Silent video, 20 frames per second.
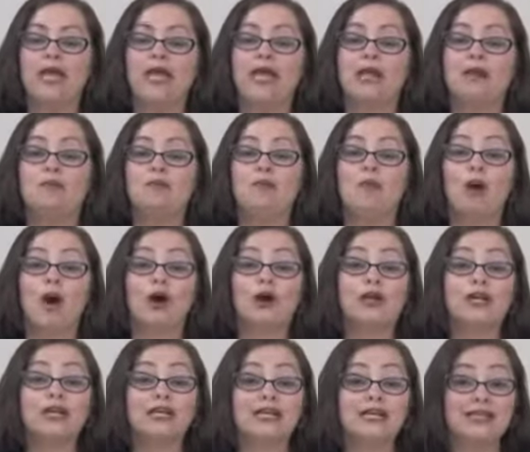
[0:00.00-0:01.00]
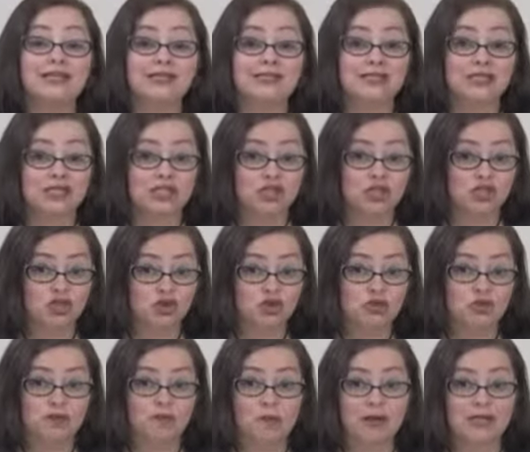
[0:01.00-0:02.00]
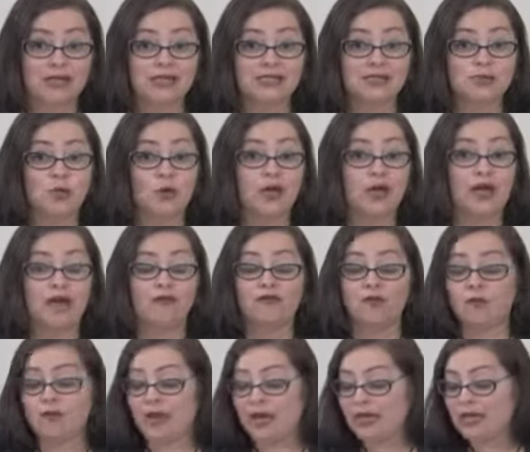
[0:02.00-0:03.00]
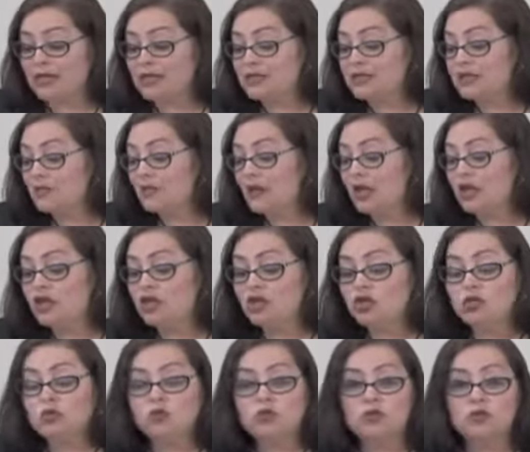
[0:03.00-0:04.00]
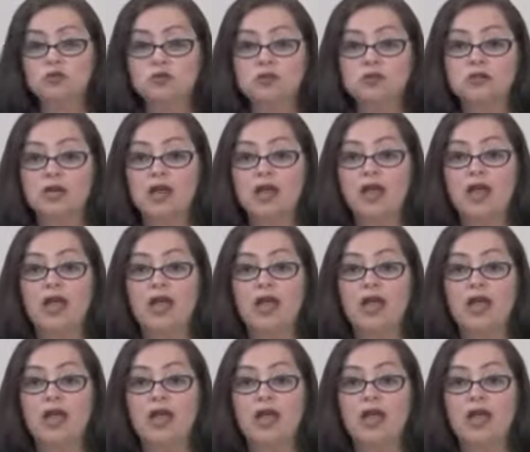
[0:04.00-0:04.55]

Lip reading: in marketing the t-shirts, minus whatever mechanism they used